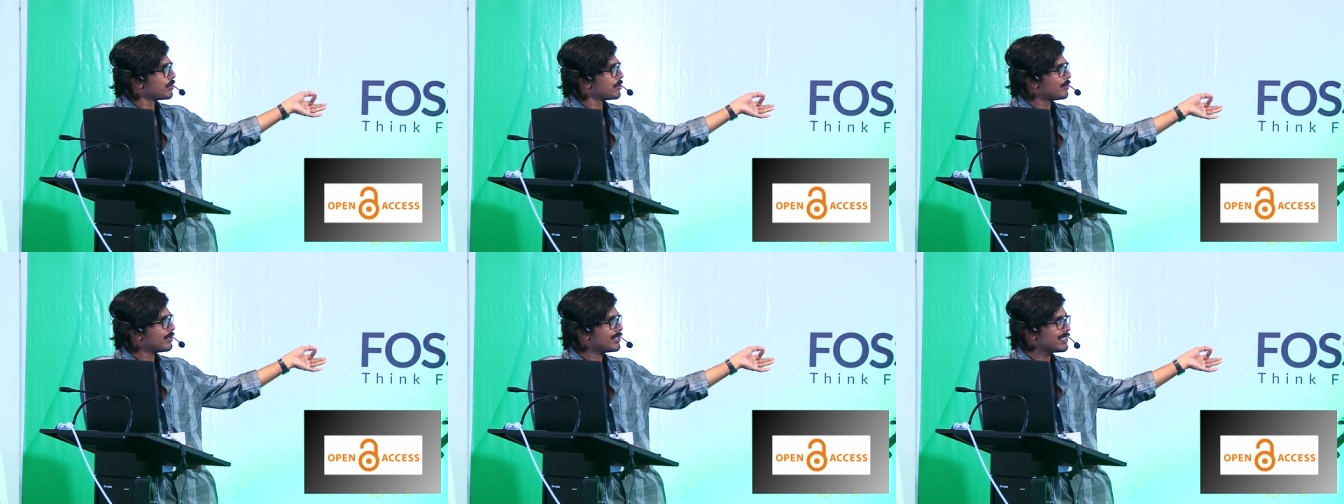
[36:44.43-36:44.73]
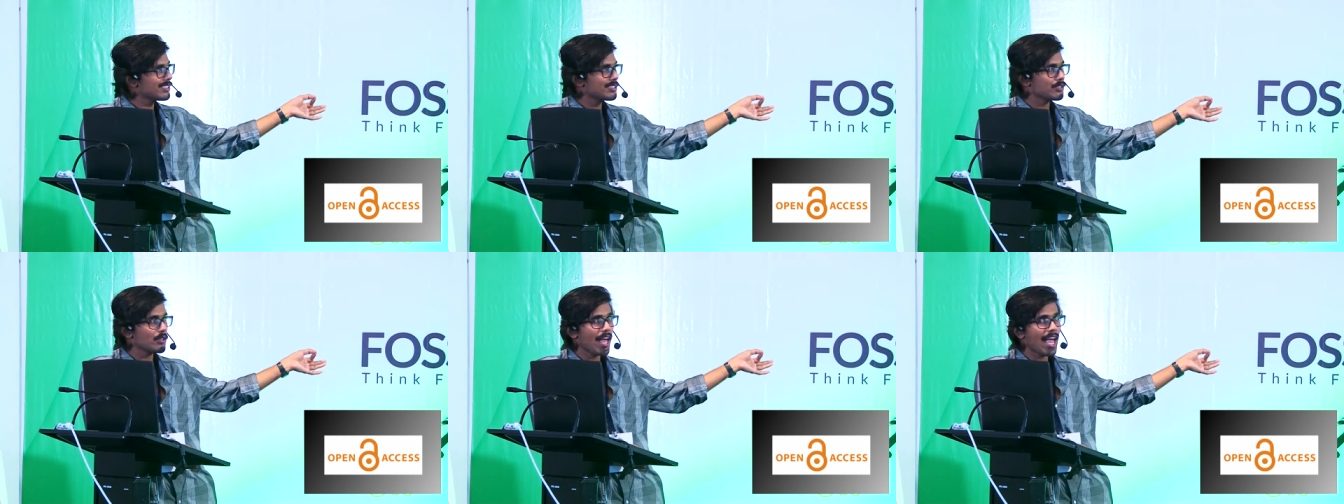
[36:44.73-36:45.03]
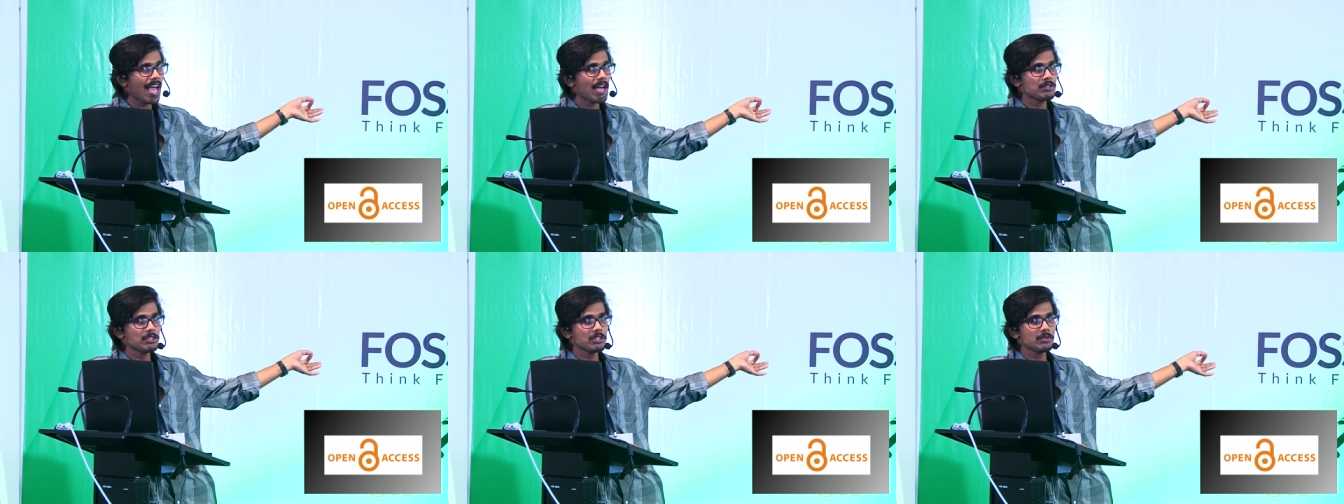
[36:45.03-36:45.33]
Means you don't
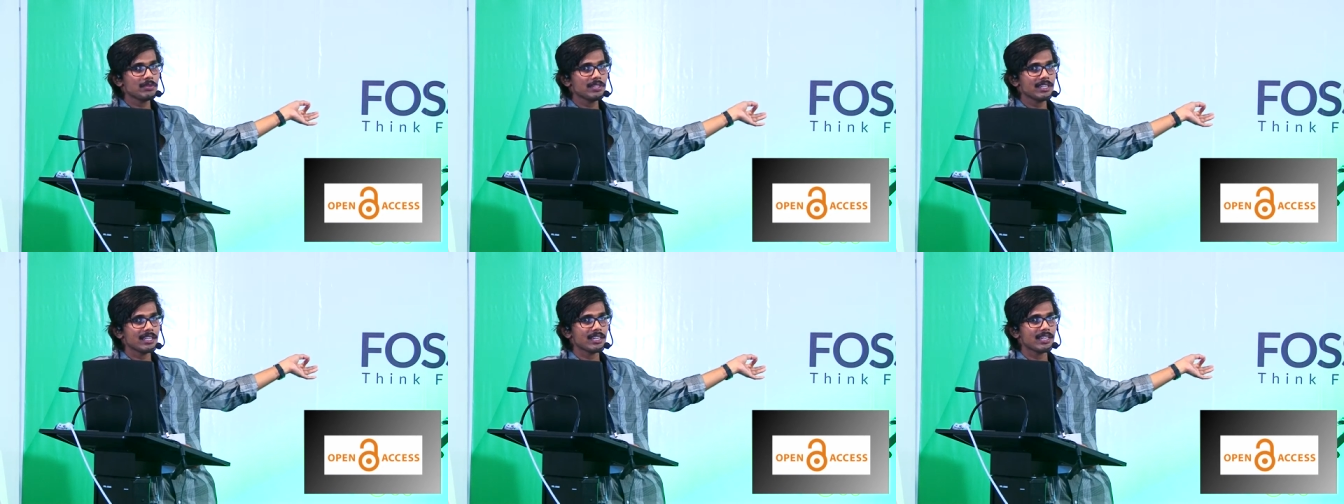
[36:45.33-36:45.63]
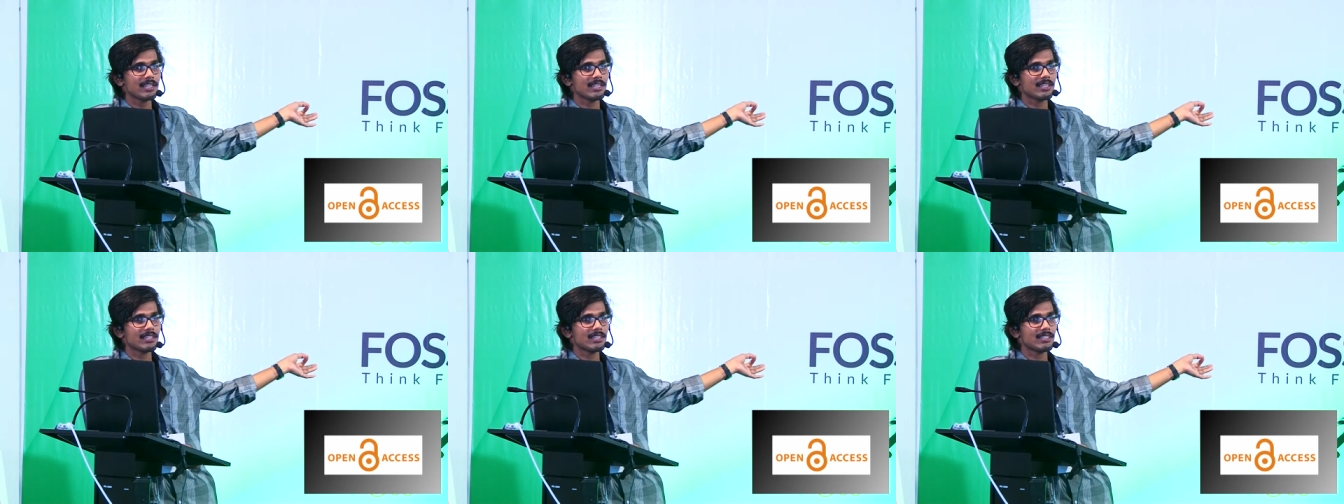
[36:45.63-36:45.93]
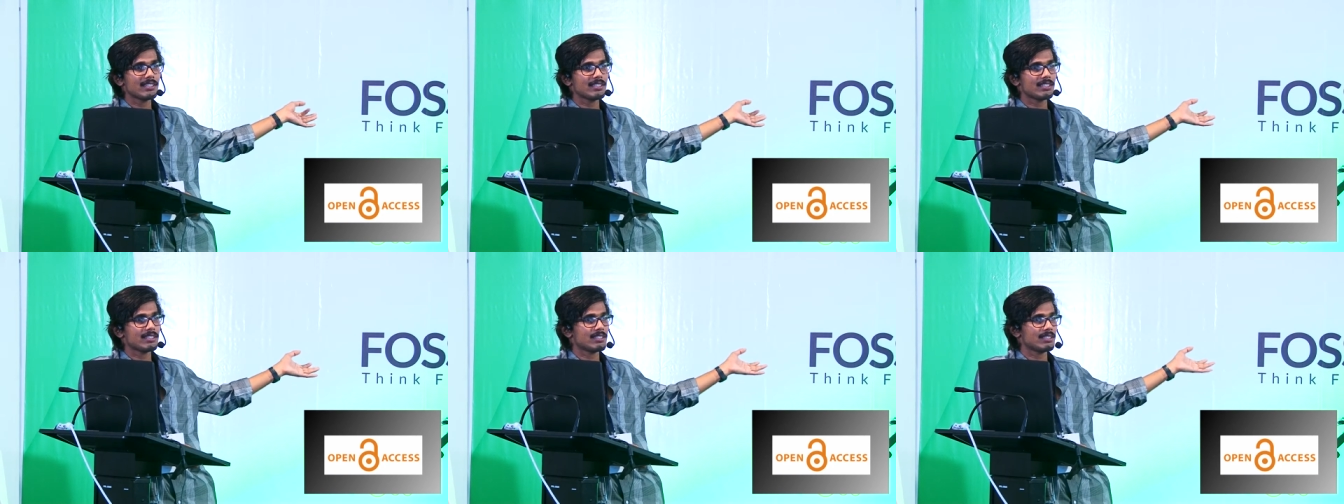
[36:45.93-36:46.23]
have to be a
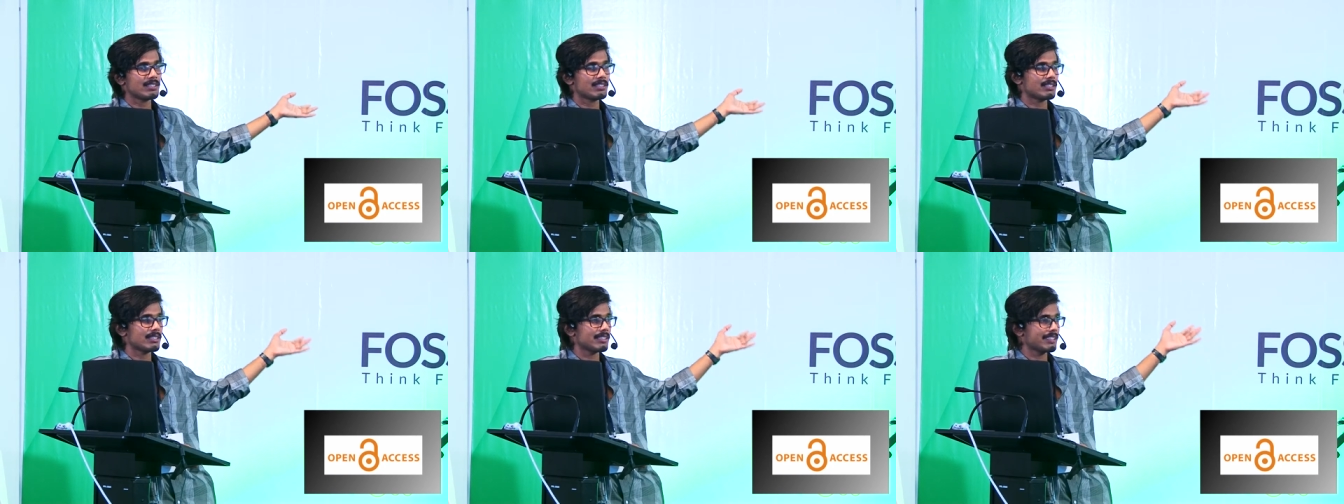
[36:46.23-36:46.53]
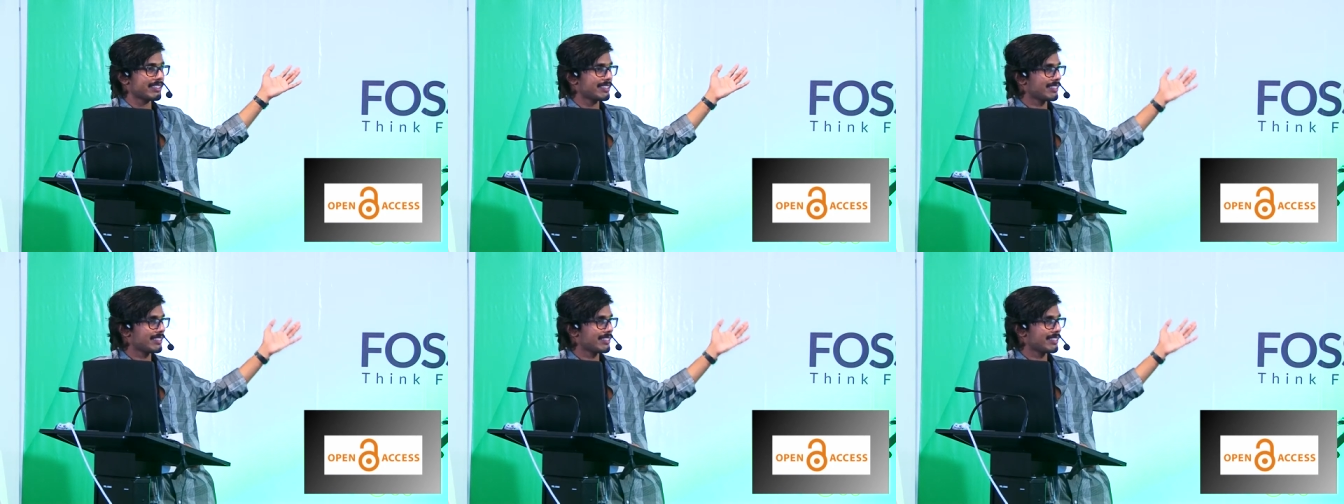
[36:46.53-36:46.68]
uh,